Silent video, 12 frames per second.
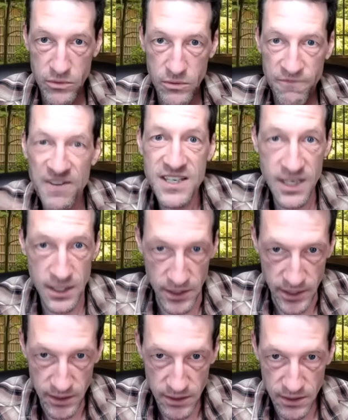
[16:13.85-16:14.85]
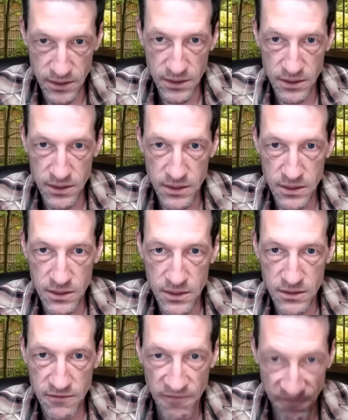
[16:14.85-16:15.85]
physically. Mm-hmm.
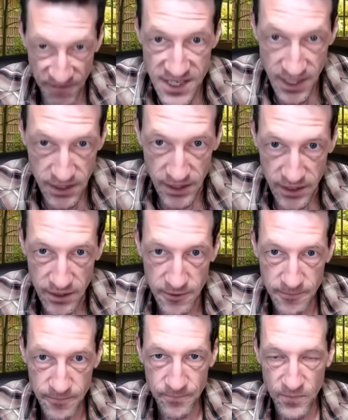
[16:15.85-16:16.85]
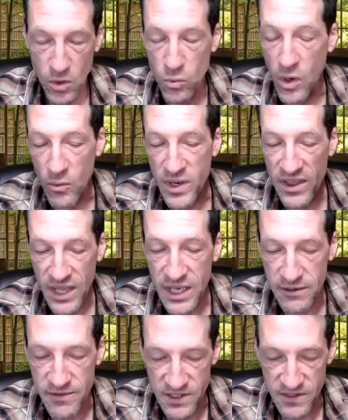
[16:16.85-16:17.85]
Physically. You know, what we think
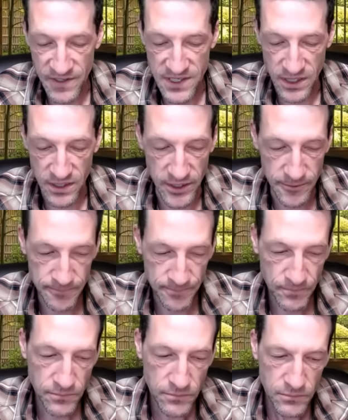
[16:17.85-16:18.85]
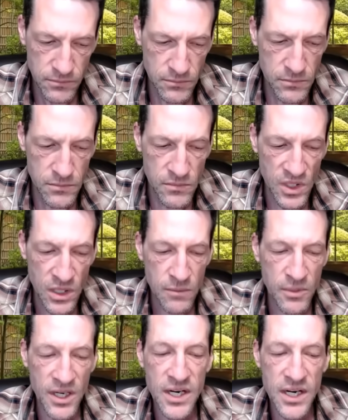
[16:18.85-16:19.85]
of as physically.
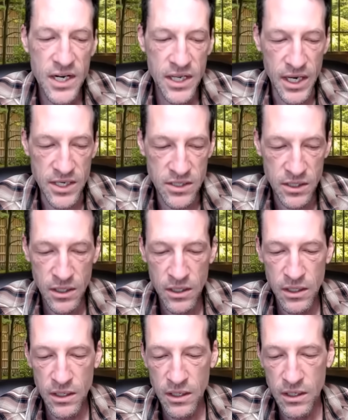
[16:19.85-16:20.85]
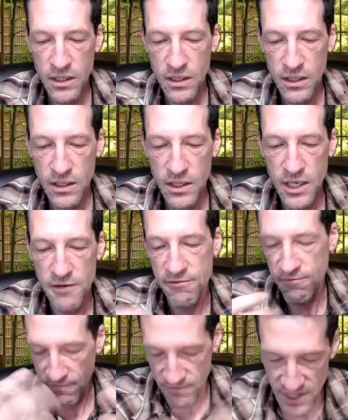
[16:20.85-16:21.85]
But in any case,
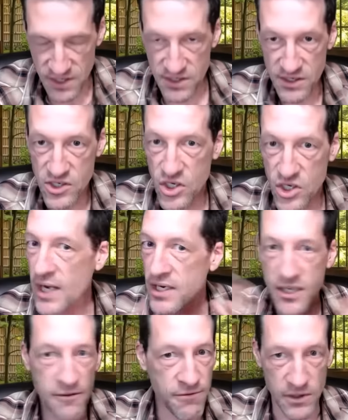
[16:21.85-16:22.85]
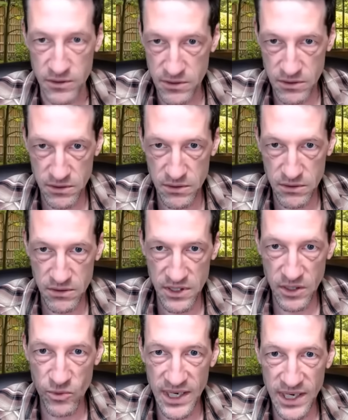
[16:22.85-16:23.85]
if this is not different
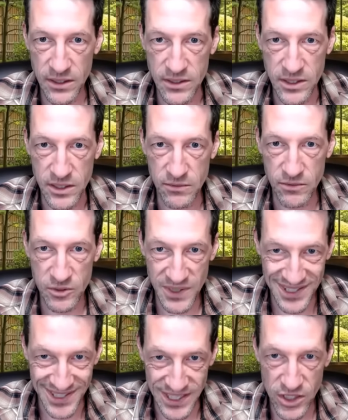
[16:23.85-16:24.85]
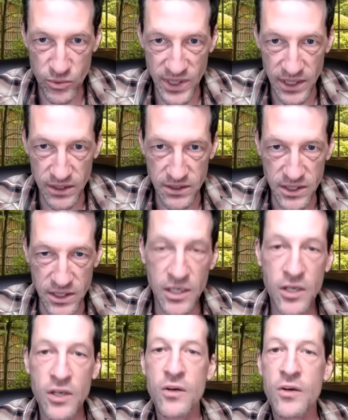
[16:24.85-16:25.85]
than reality, which means it is reality,
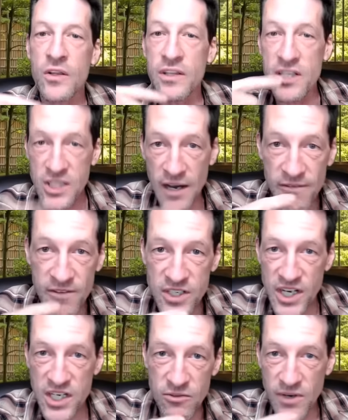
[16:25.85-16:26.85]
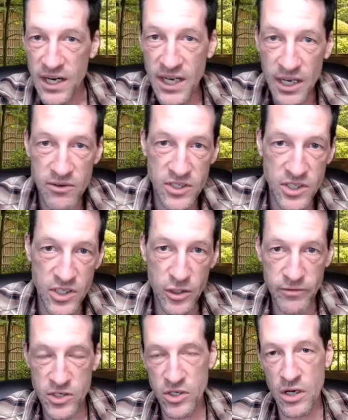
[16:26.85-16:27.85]
this conversation right now is the
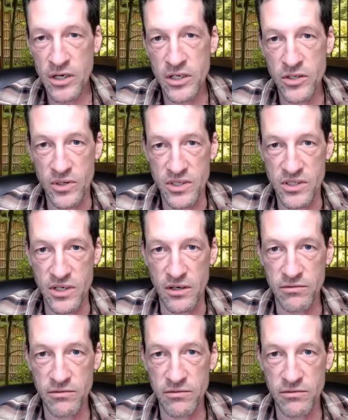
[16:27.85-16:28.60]
universe talking to itself.